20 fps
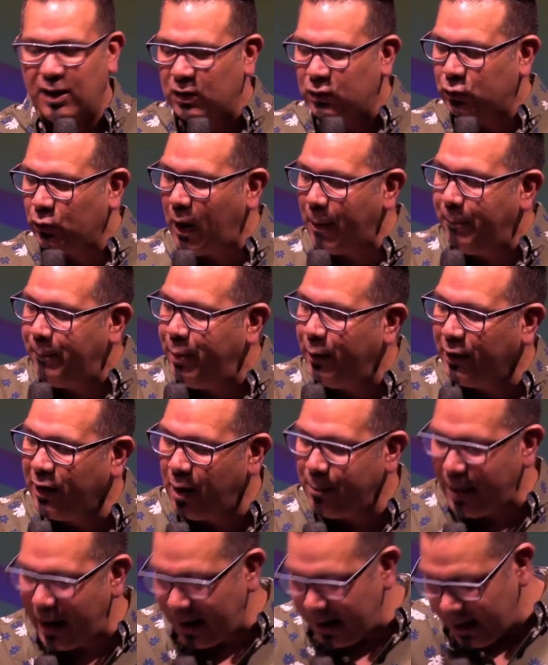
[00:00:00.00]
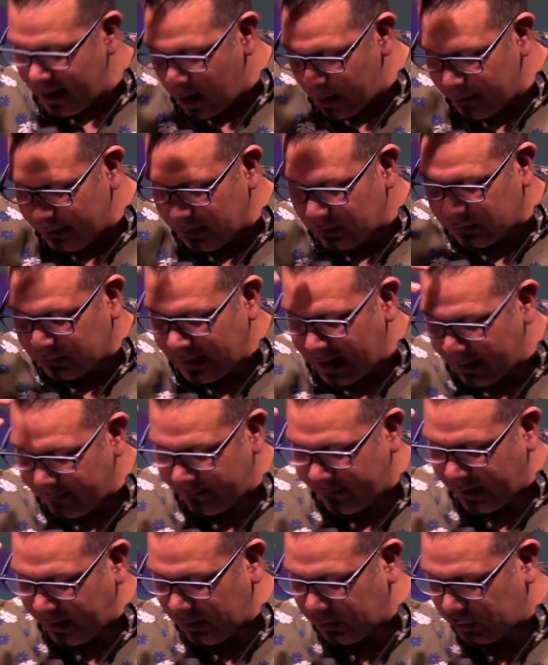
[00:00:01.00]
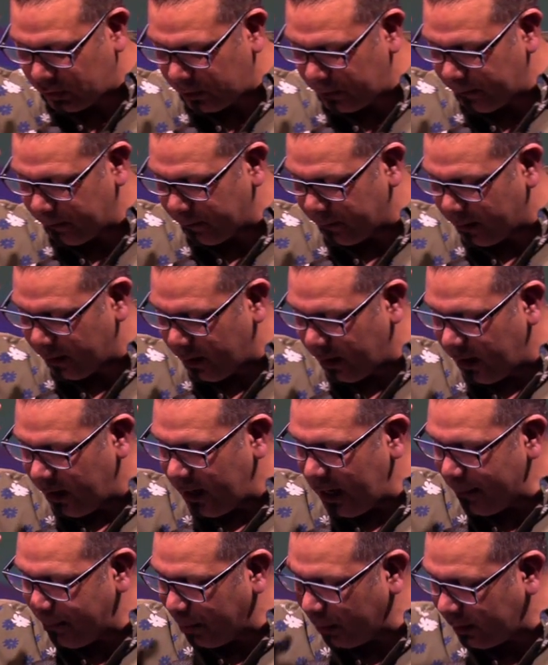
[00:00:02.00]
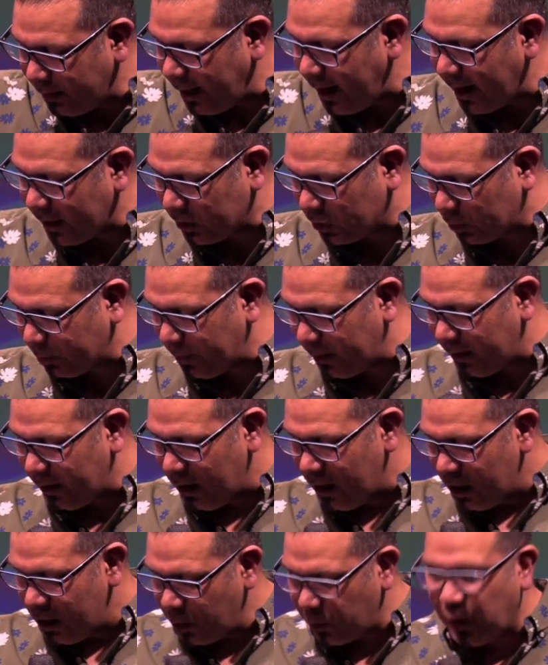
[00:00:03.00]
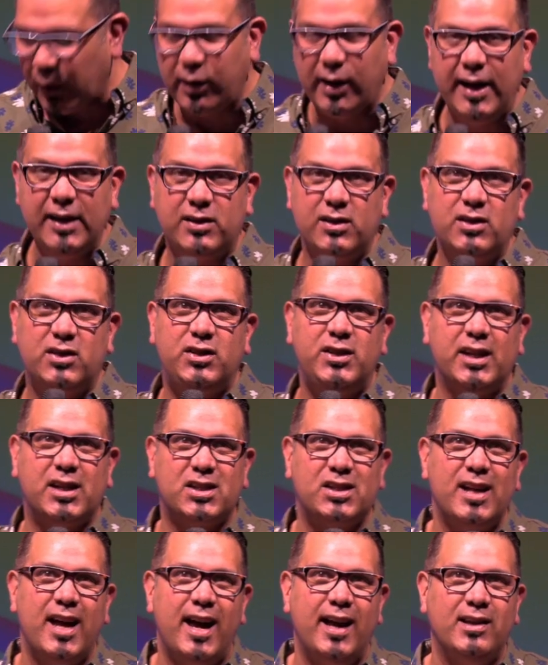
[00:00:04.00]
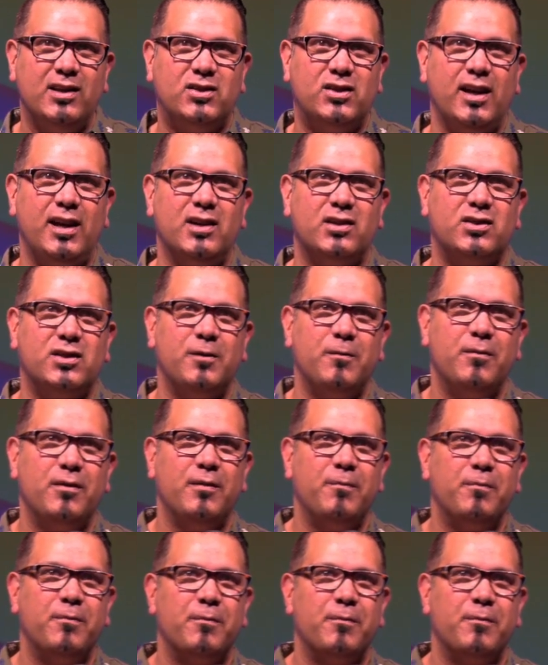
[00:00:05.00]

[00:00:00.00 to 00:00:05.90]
So I put on my helmet of salvation. It protects me. Look what Galatians 6 9 says.